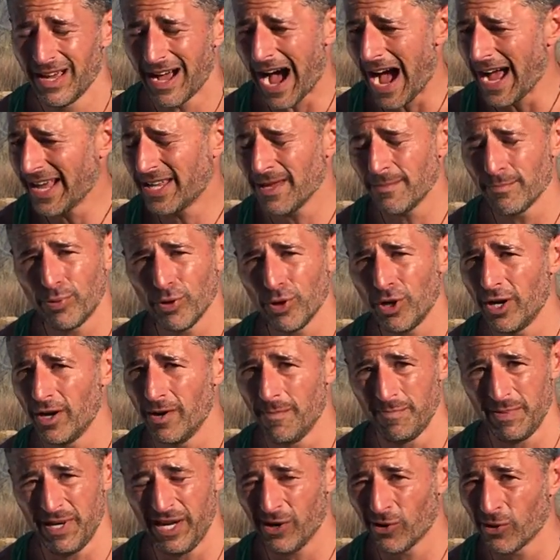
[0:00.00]
I can put
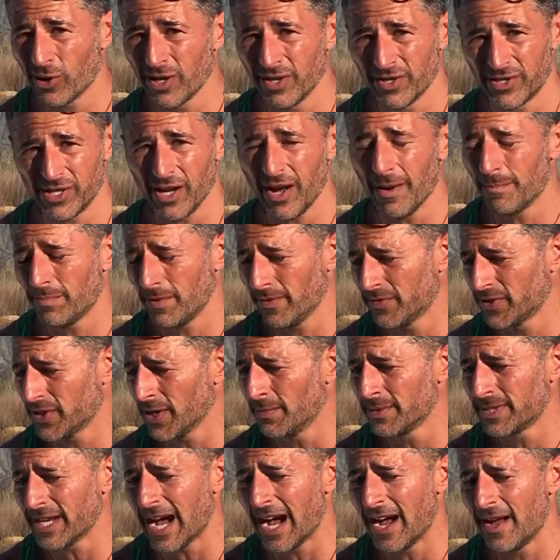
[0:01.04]
an appearance up of
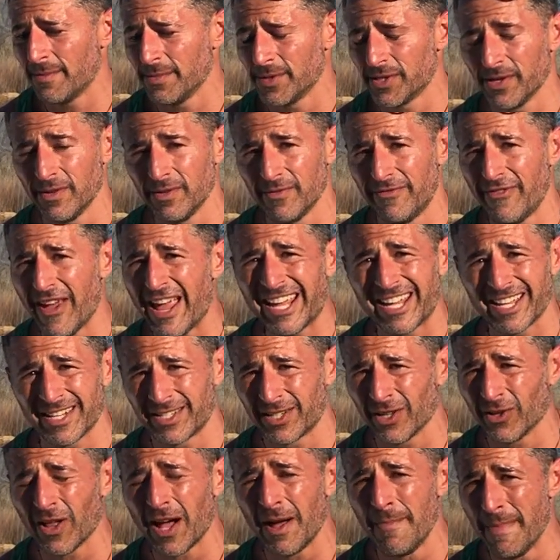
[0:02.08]
sometimes and fake
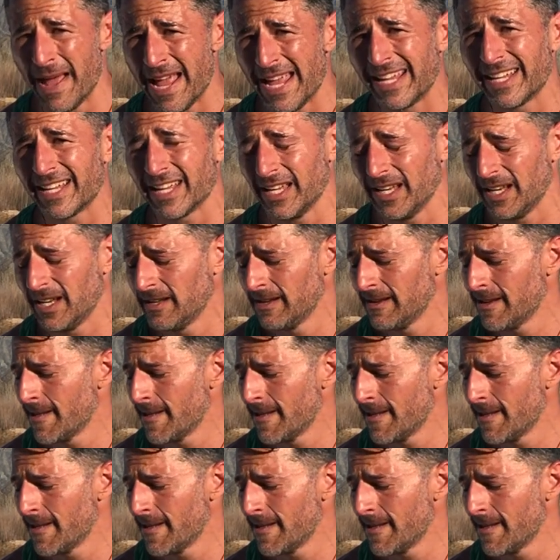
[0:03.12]
it till I make it.